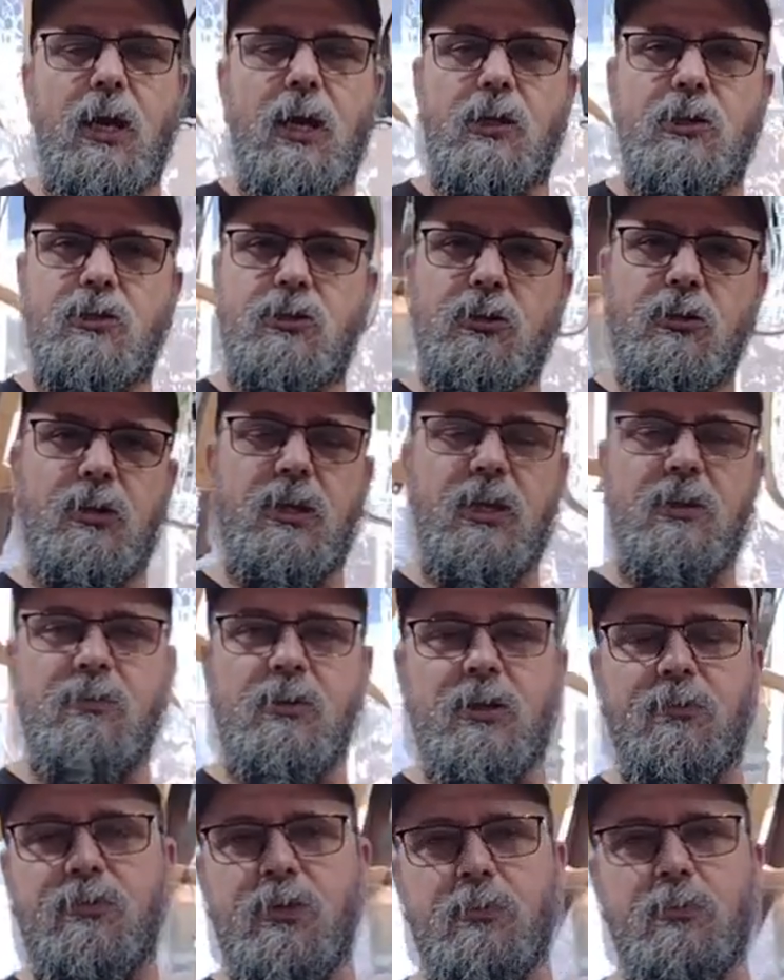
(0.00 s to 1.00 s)
And so
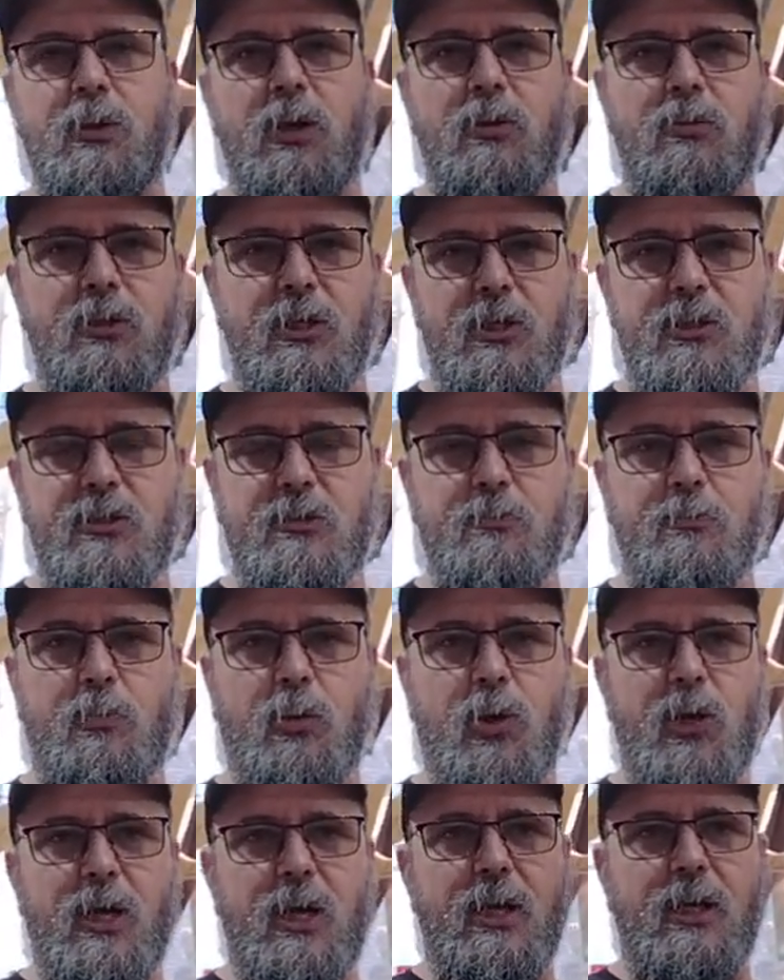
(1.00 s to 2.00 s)
even if the bow doesn't
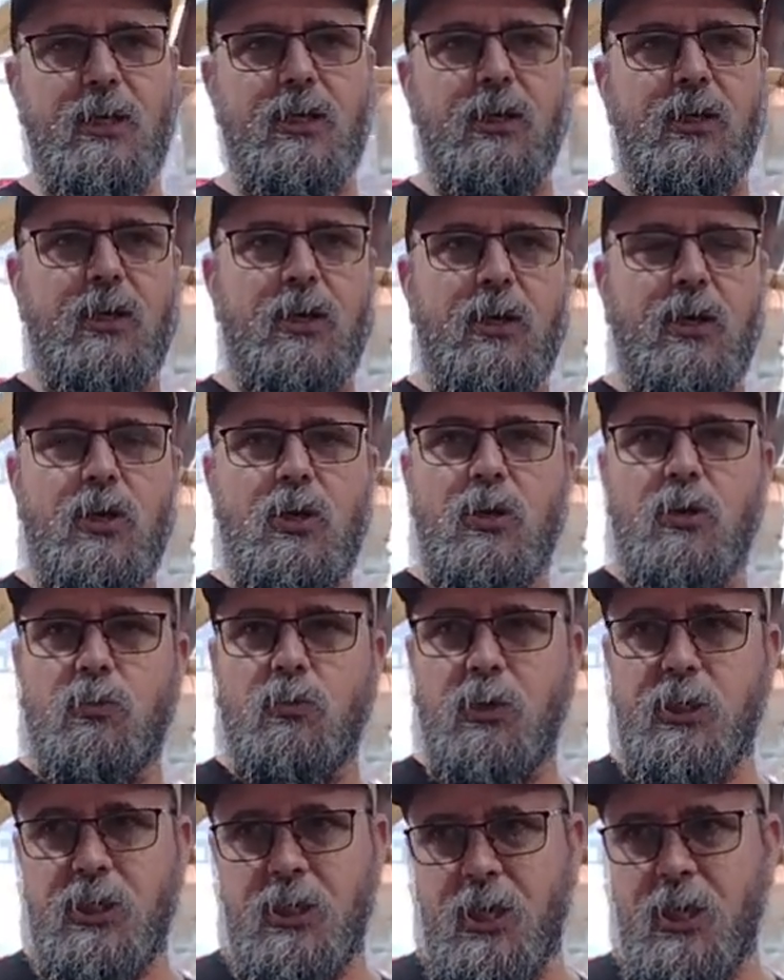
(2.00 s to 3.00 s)
break,
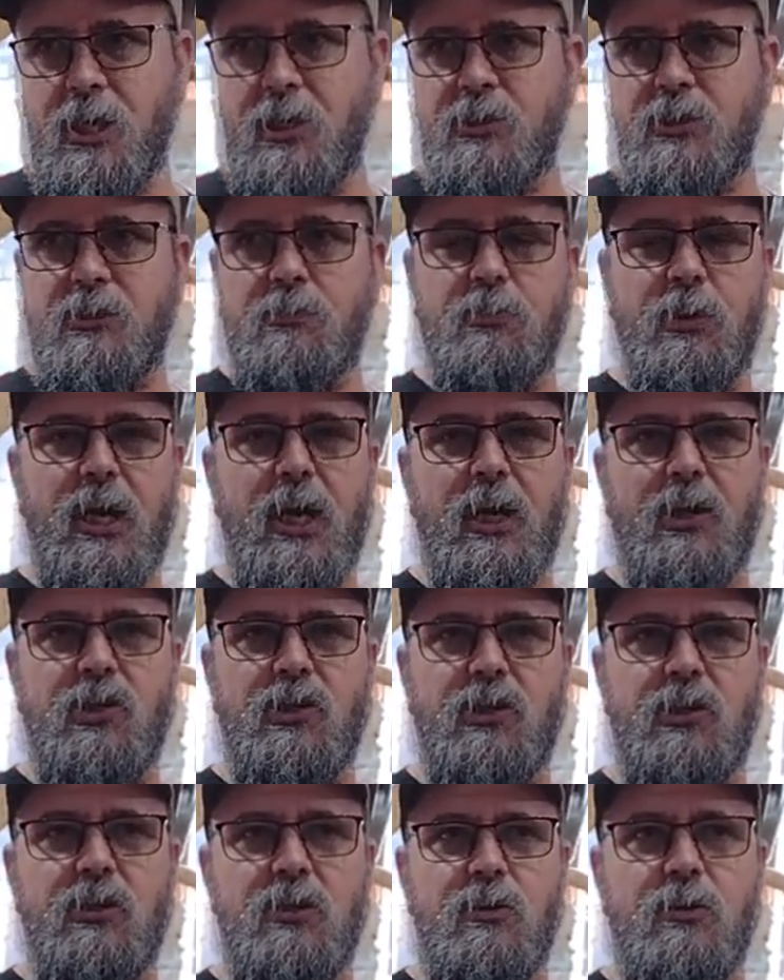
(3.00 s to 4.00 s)
when he hands it back
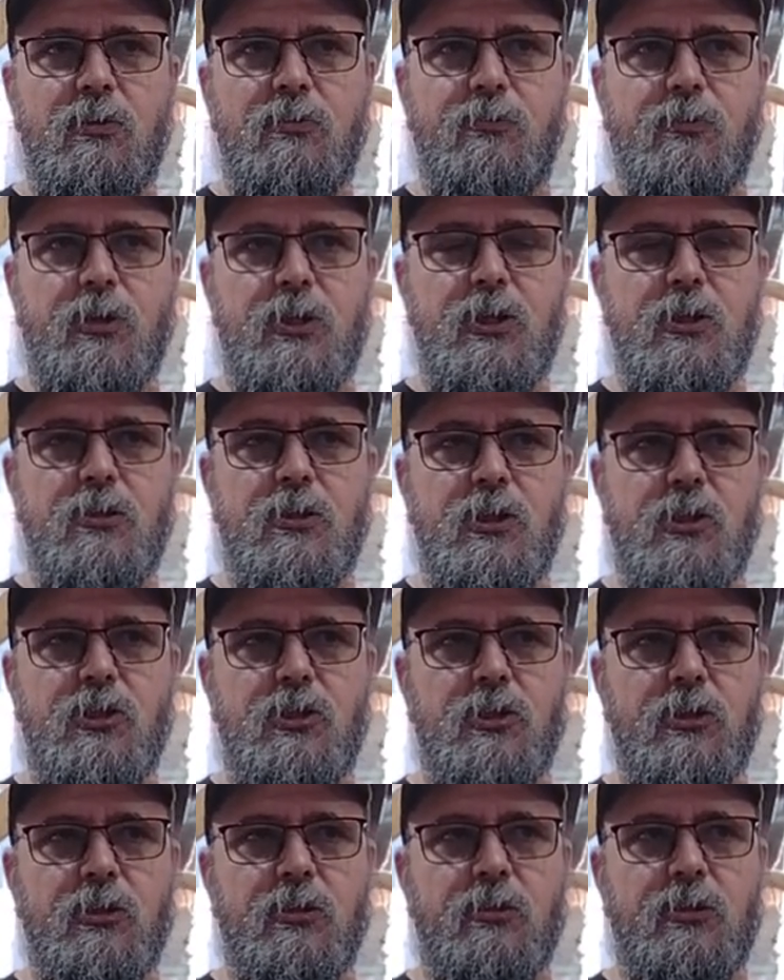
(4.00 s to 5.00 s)
to you for you to
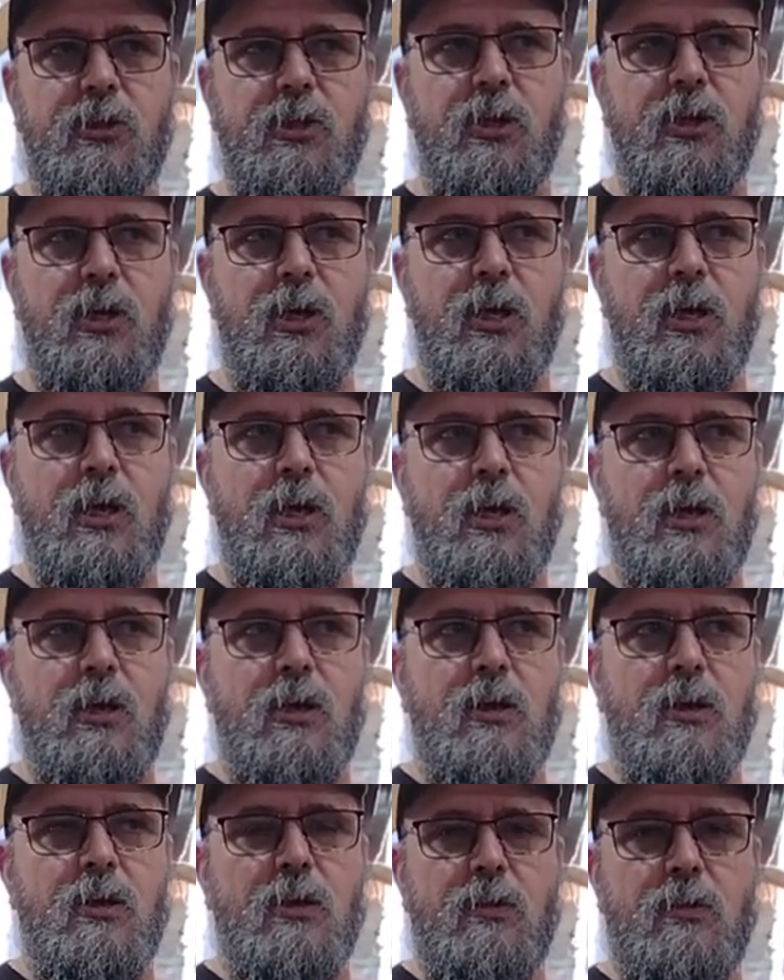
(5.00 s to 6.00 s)
shoot,
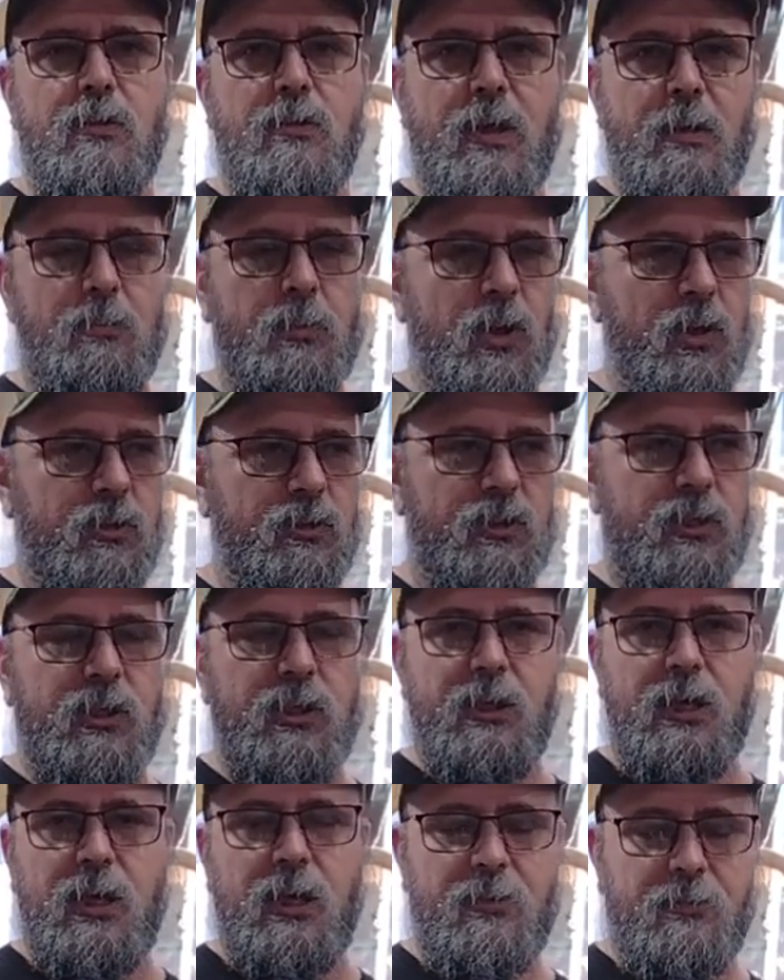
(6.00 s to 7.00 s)
the bow is going
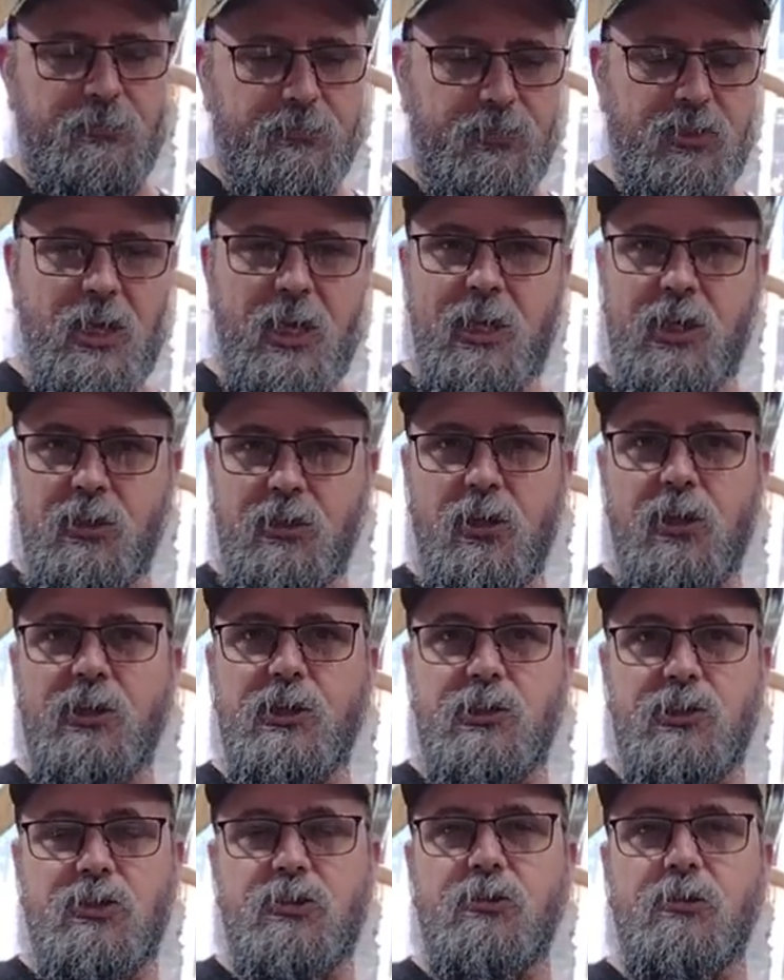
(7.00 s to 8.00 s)
to have taken on
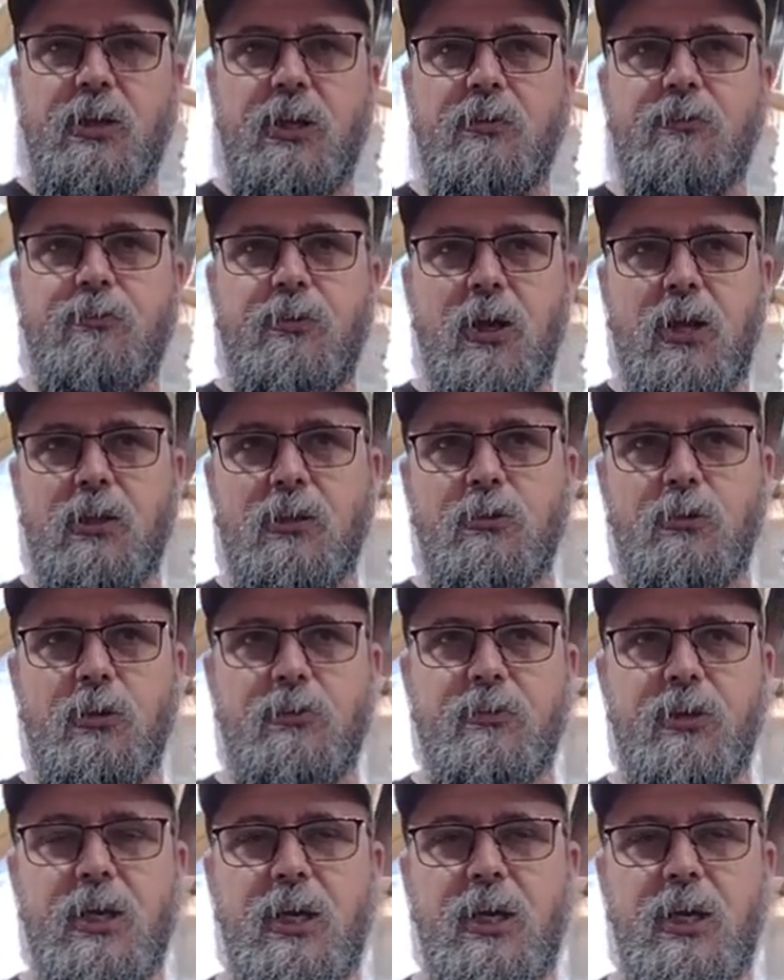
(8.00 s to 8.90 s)
the string follow of a